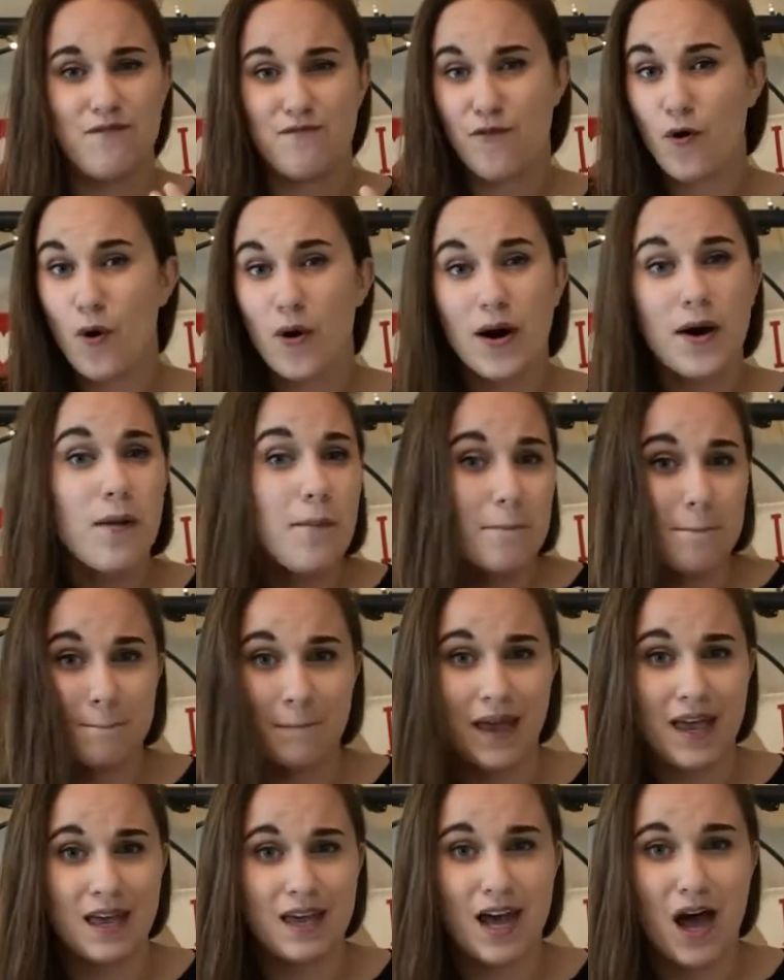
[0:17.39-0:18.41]
4,
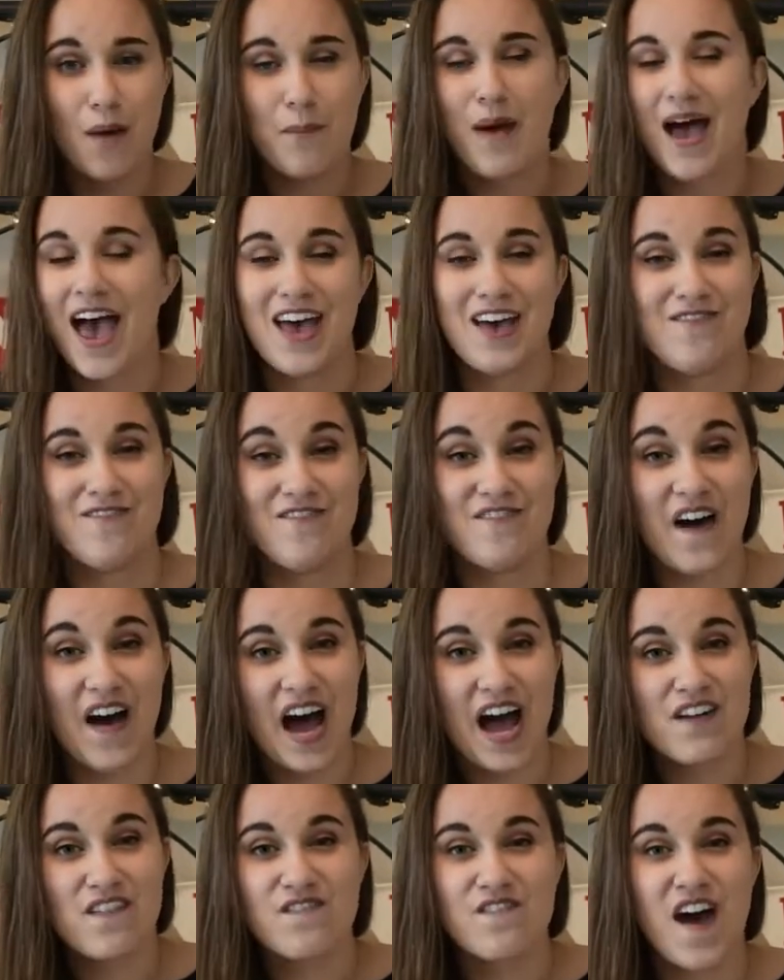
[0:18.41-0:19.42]
makeup. And
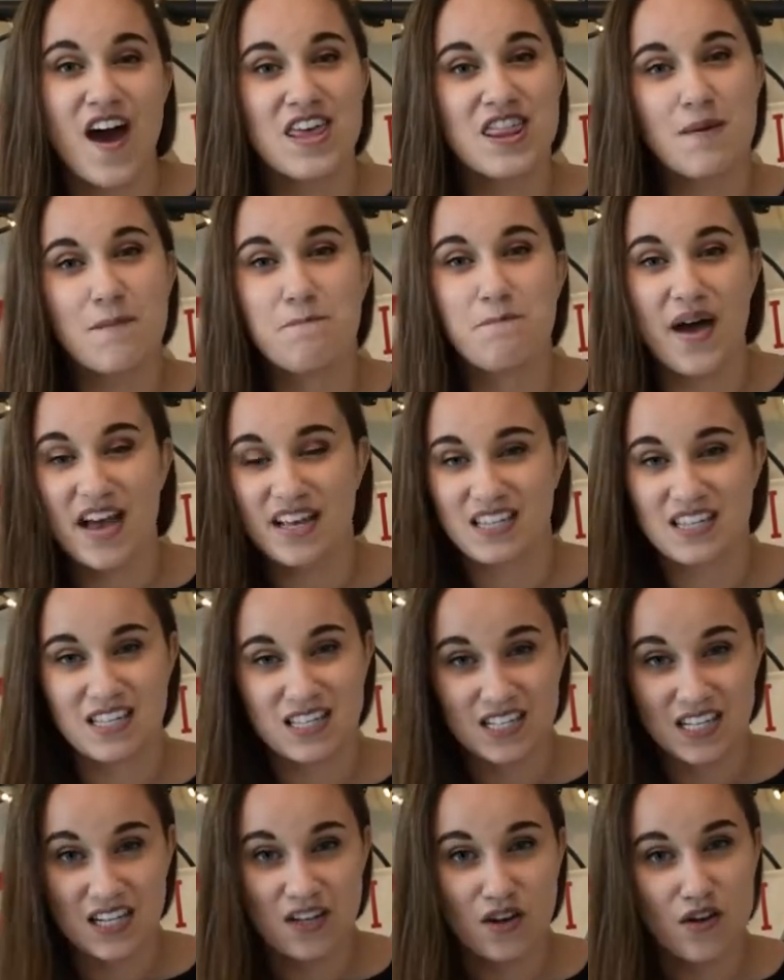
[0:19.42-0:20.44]
5, find the
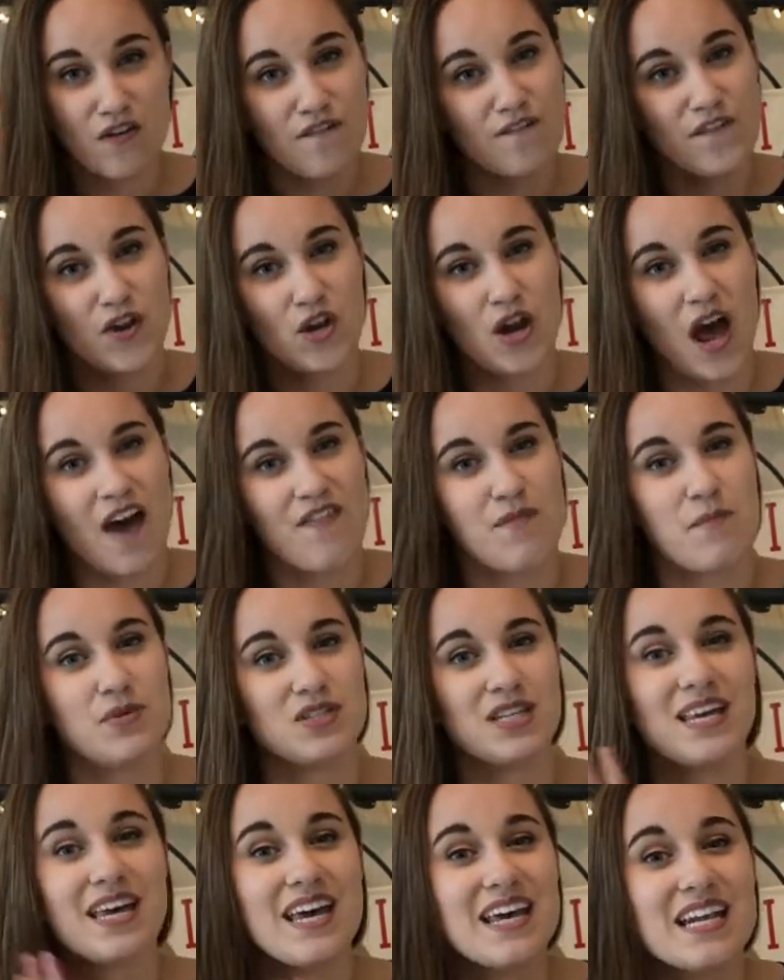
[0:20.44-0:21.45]
best deal for you to have the
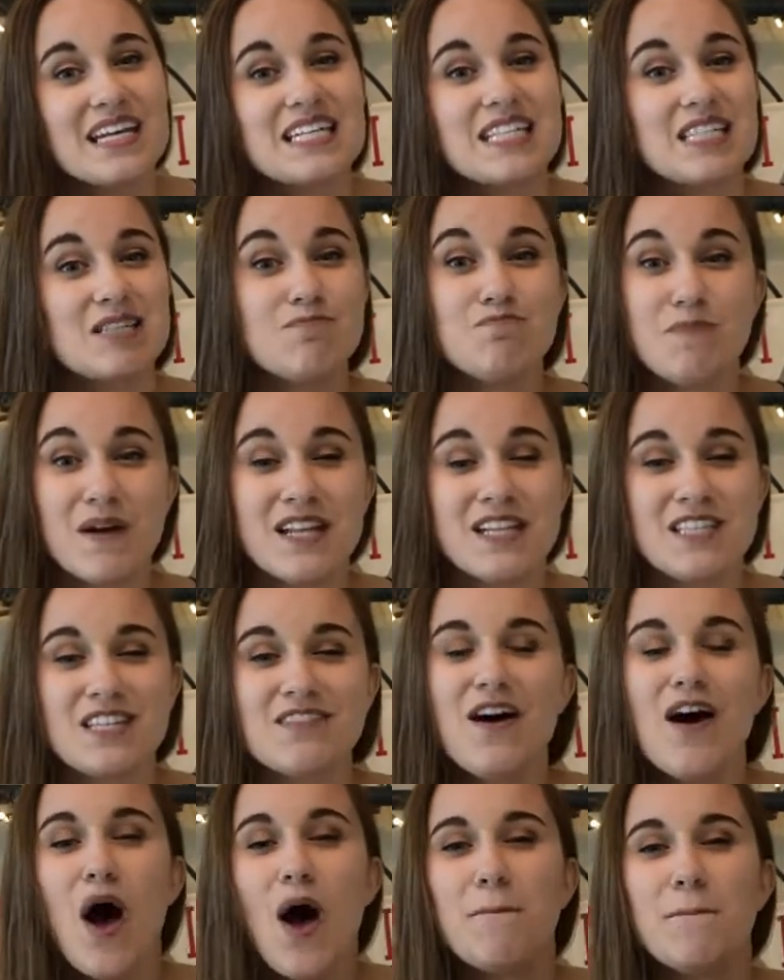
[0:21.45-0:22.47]
most
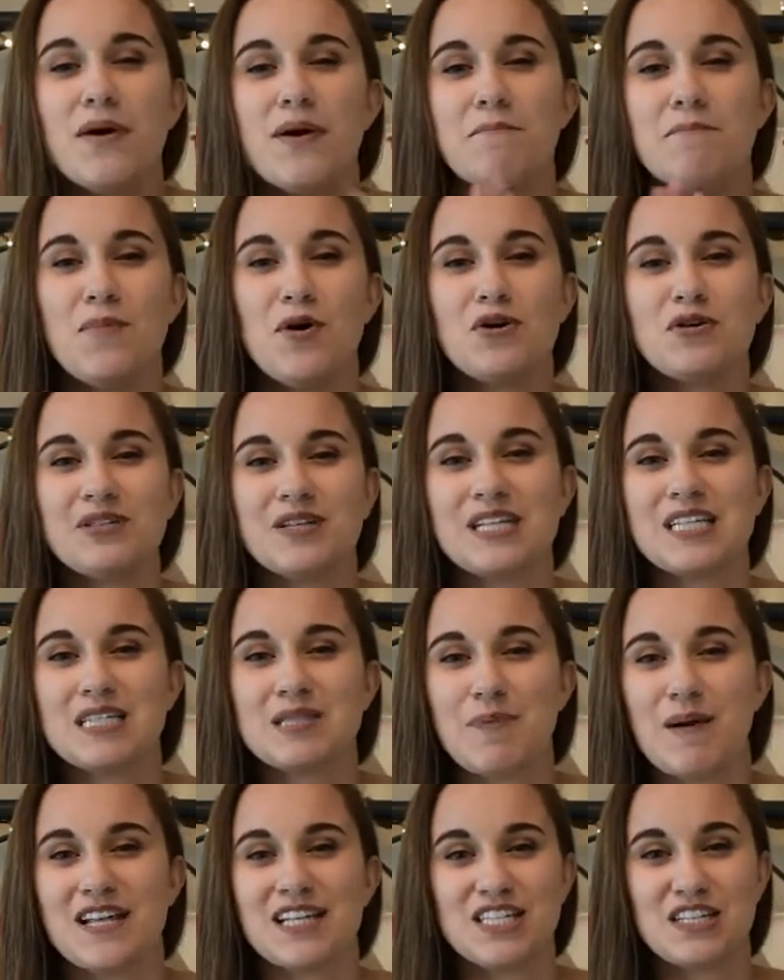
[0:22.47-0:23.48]
inexpensive but most
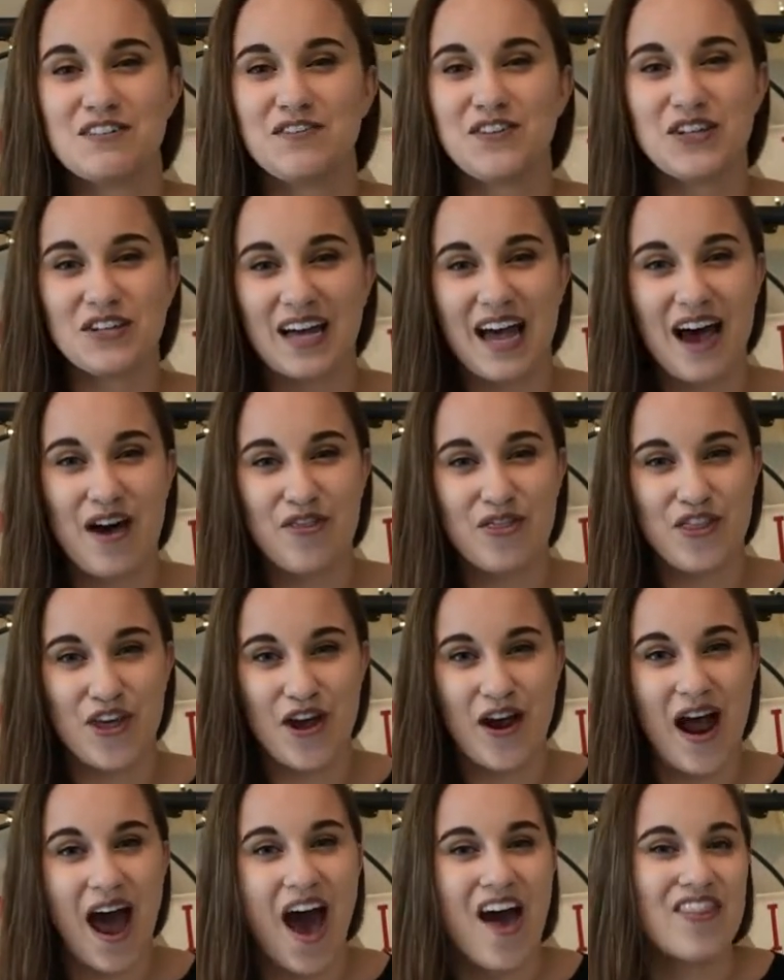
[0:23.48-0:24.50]
expensive look out
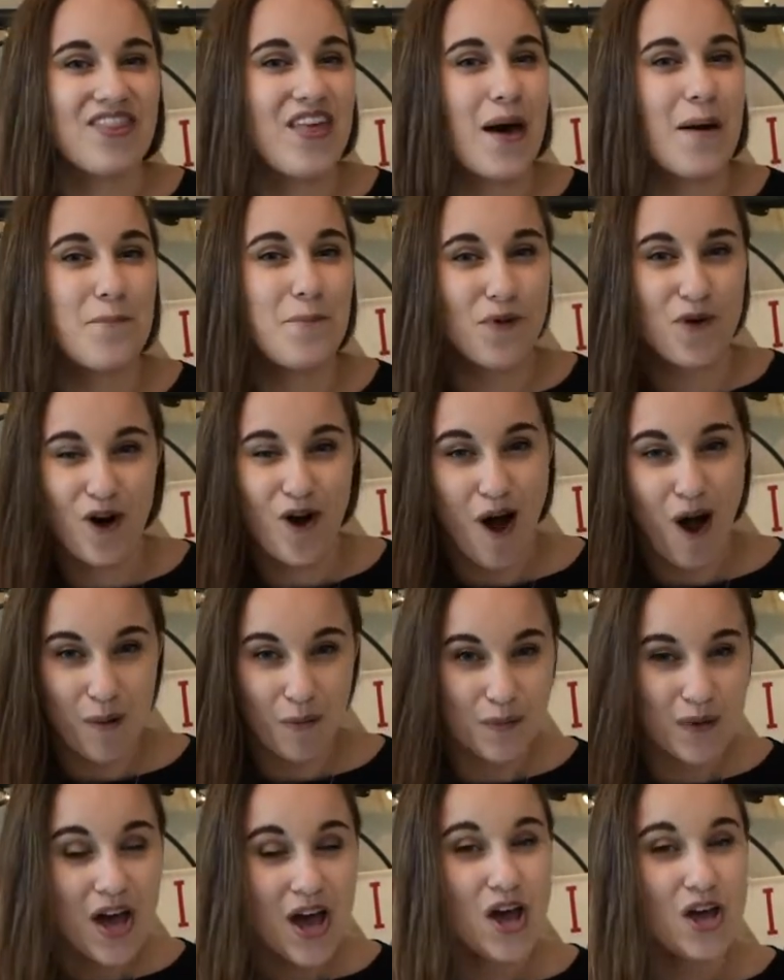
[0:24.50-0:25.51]
there at that
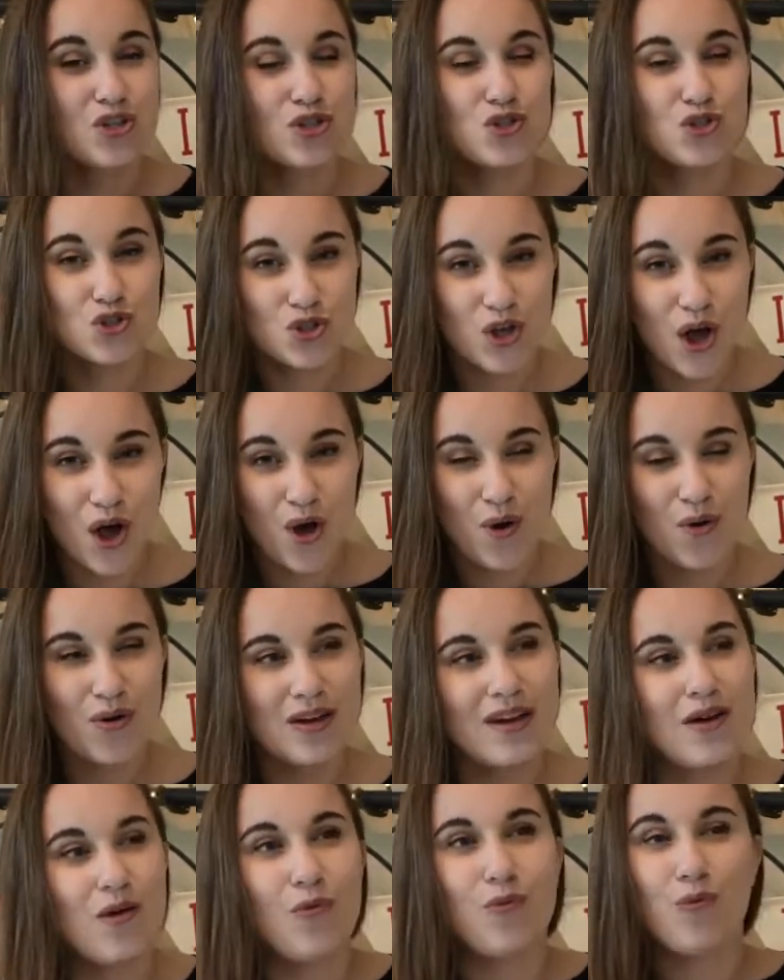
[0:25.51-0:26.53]
prom. So
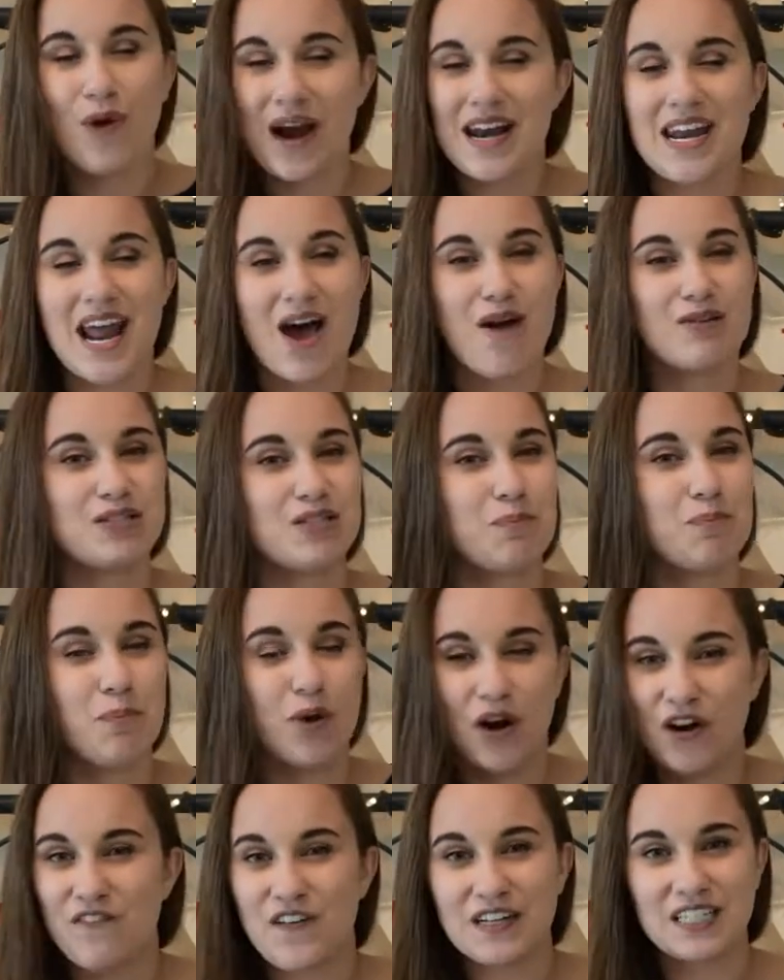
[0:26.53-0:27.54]
right now is the
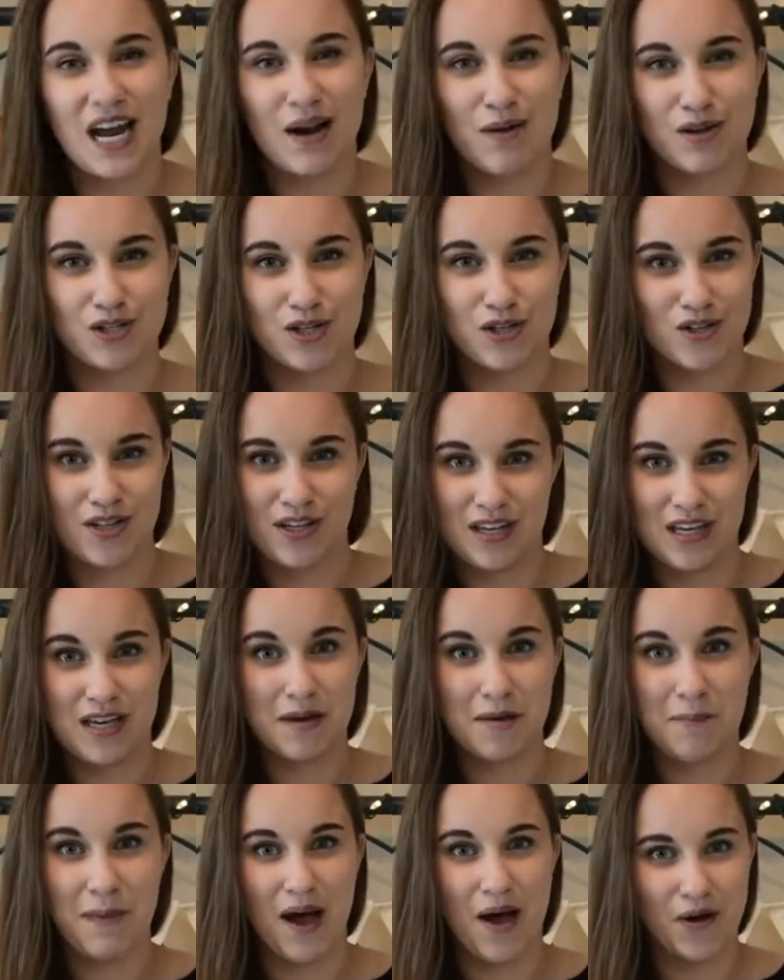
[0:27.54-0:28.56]
perfect time to start thinking
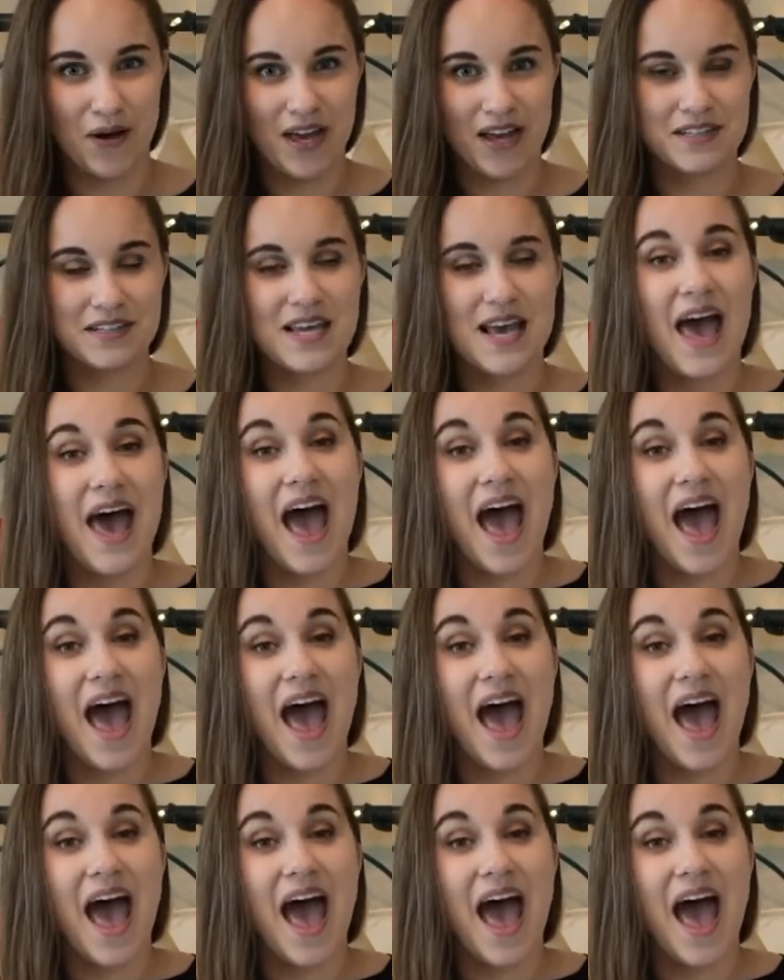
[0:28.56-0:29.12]
about it.